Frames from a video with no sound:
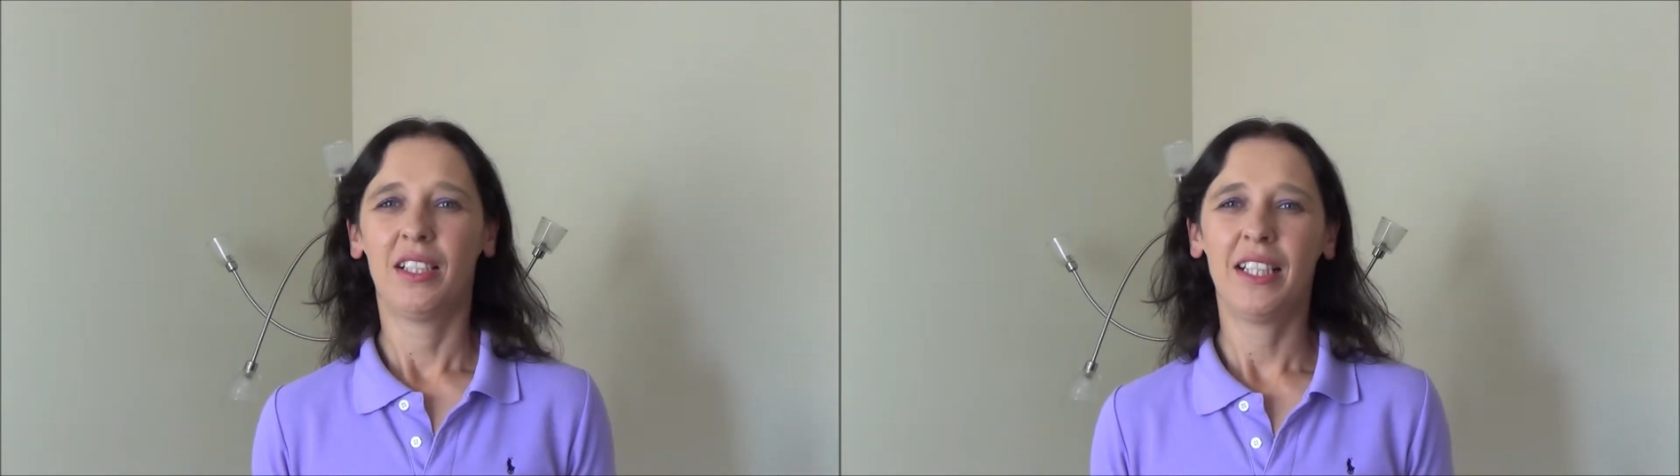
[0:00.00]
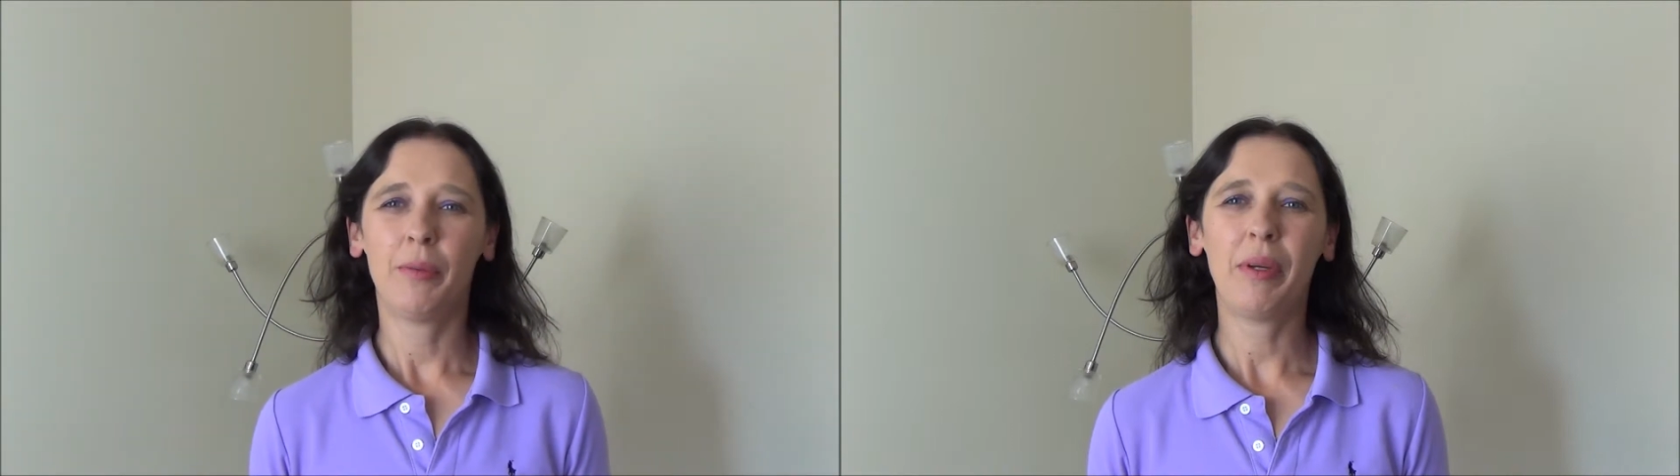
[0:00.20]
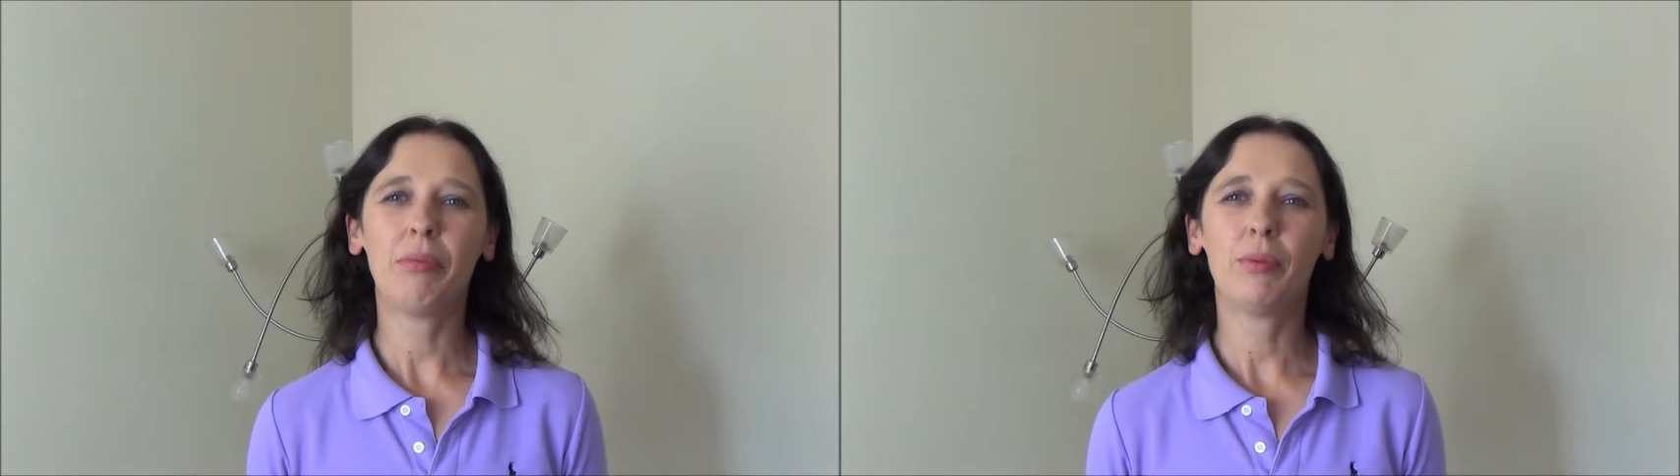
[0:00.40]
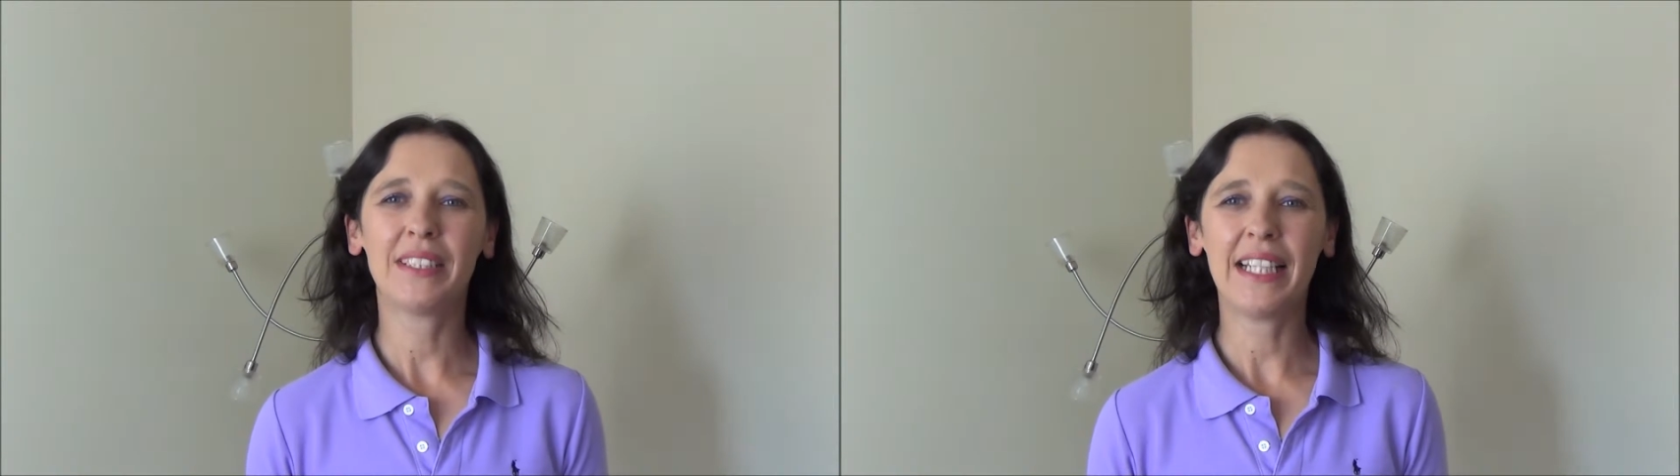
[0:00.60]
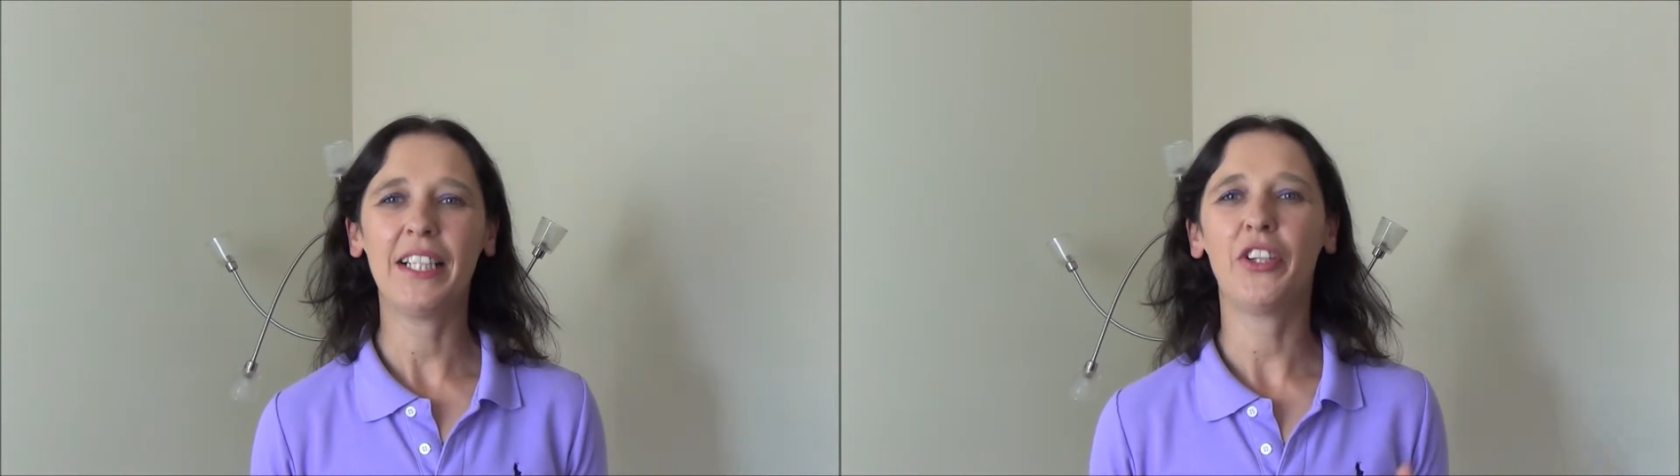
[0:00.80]
Now, people
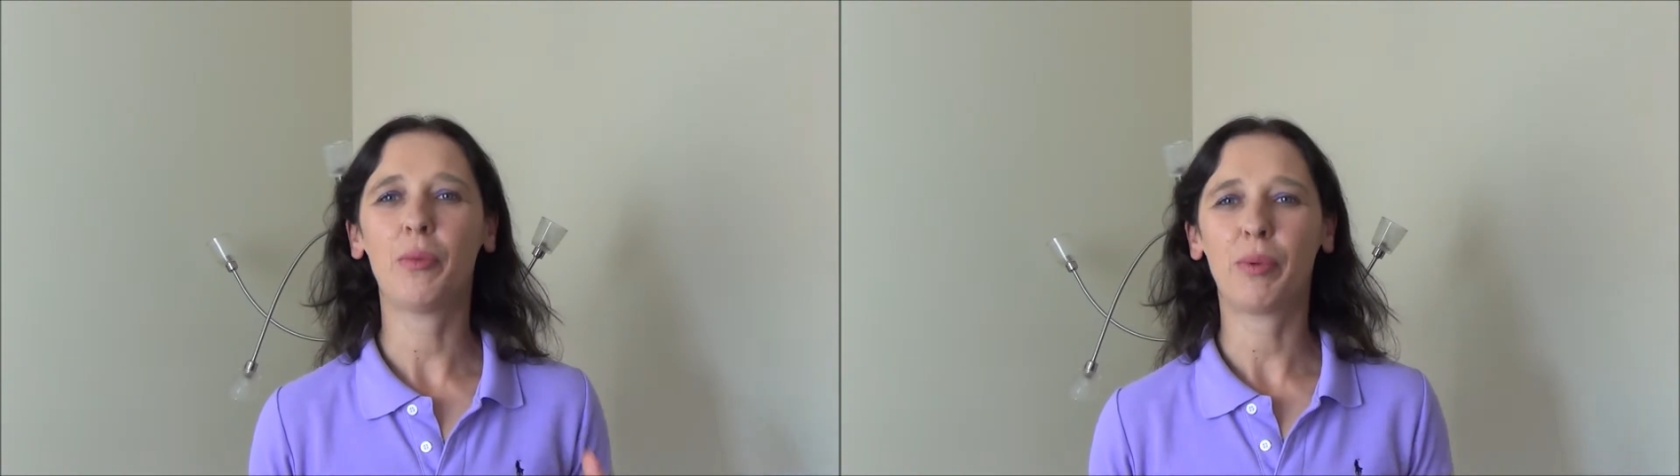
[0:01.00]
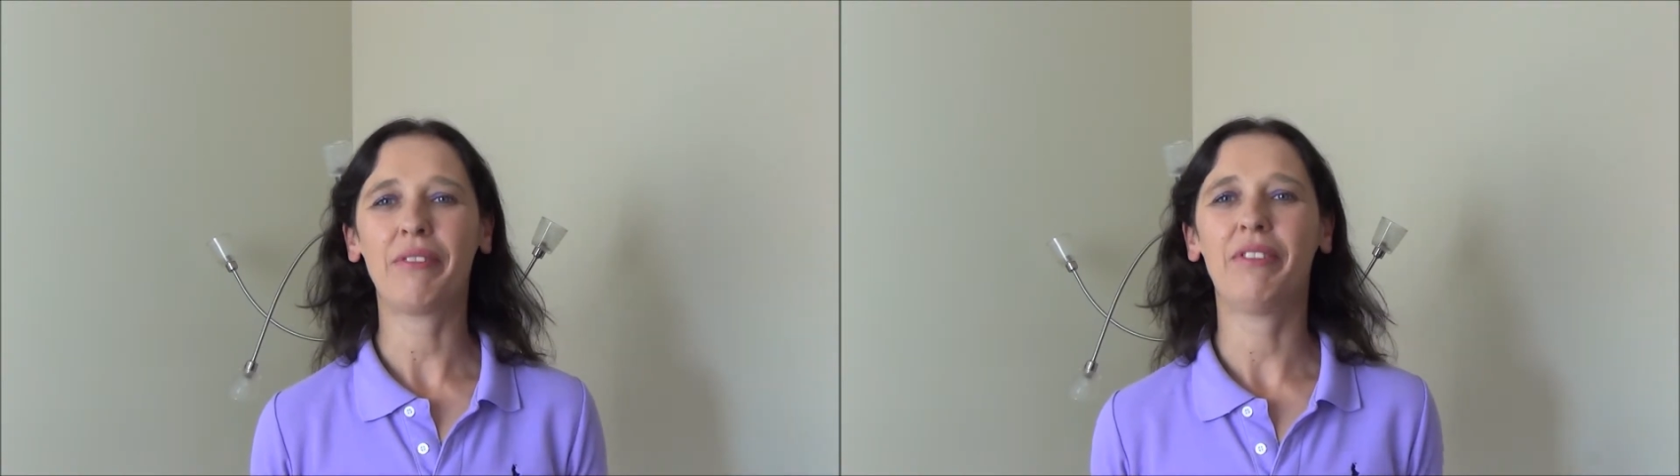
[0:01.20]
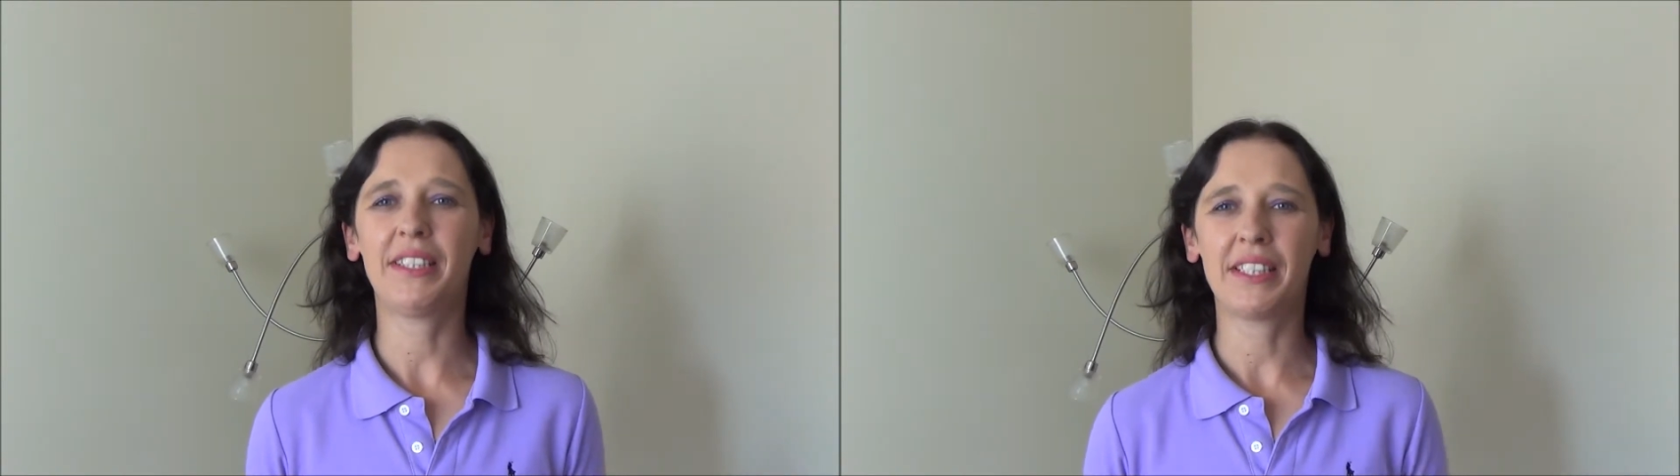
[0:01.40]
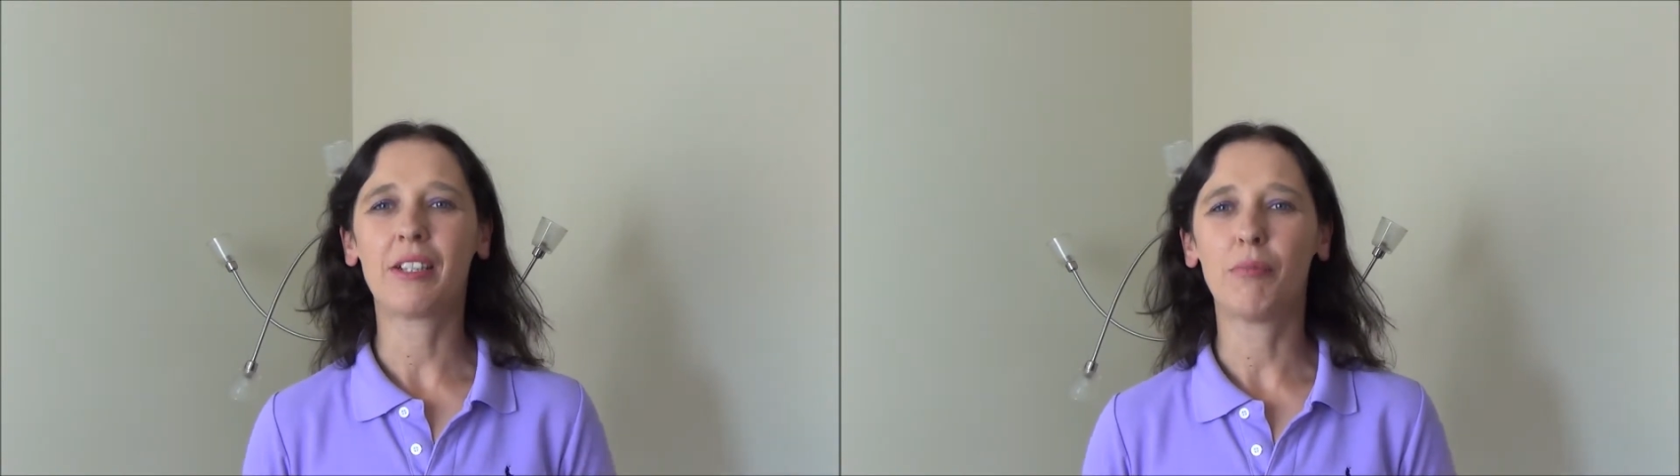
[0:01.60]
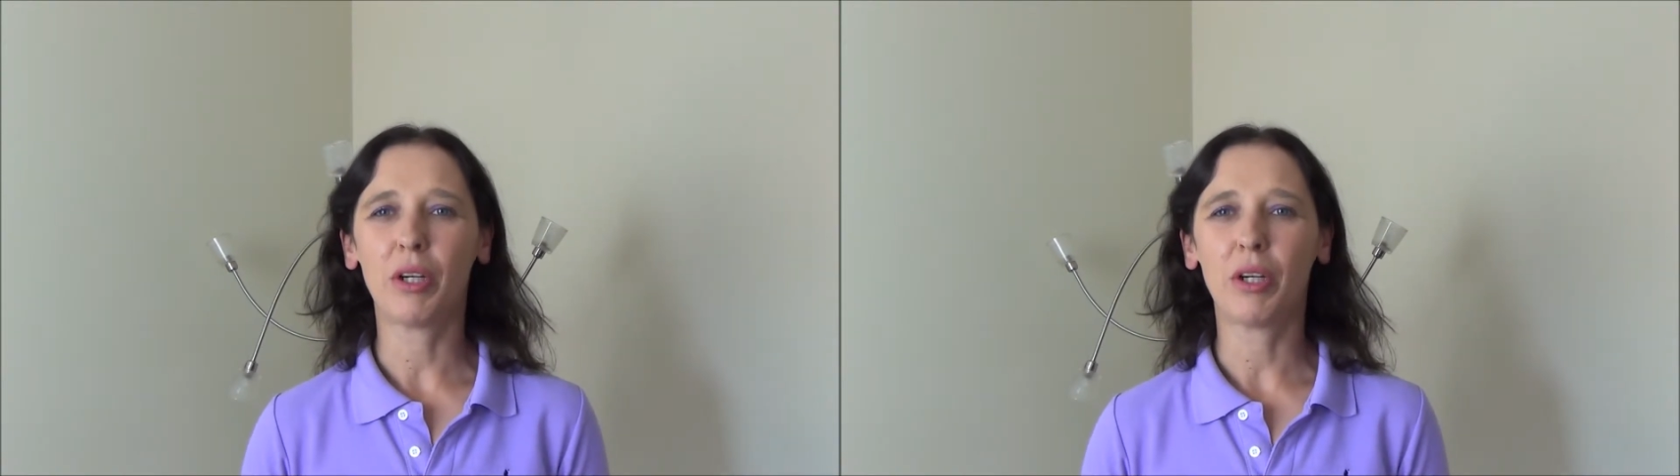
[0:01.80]
will tell you that breakfast is the